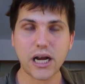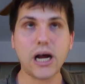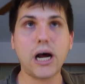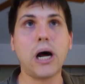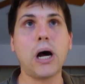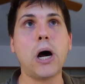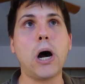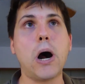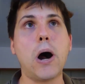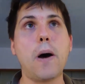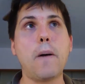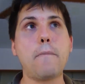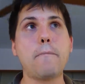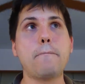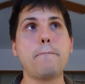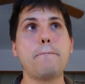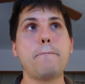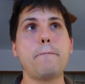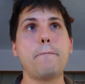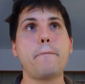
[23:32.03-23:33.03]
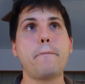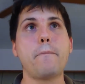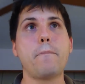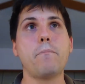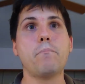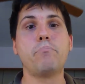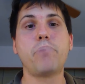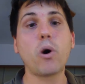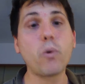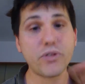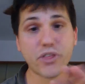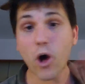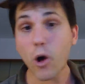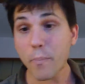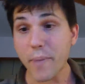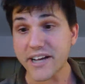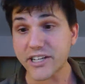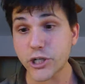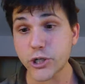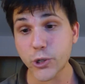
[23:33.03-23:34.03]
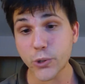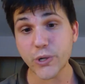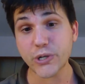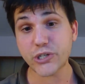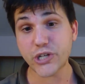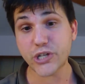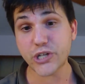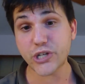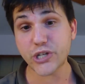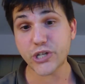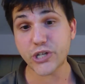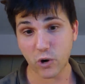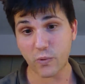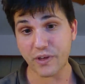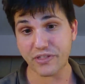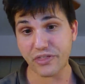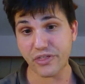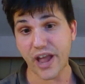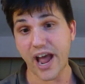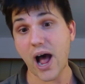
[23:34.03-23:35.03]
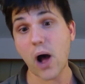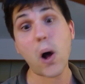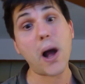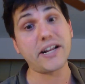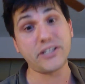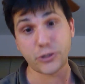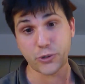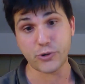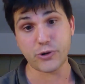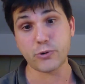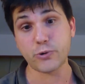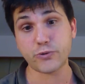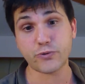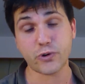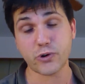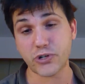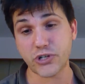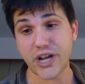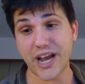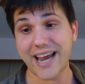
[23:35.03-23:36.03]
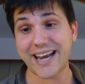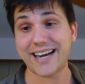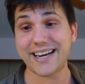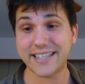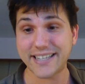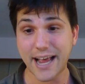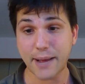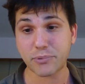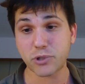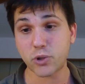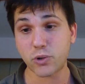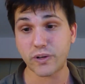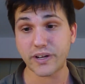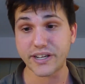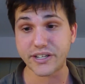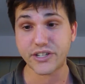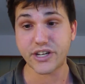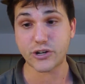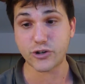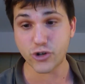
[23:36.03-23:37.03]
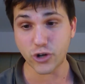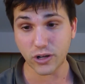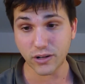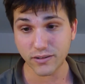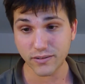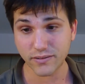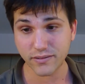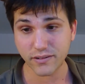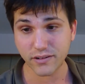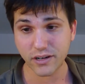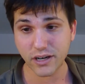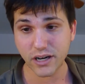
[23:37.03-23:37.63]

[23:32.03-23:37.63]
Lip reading: But with all my students I work with now, I do use first aid, and it's absolutely essential.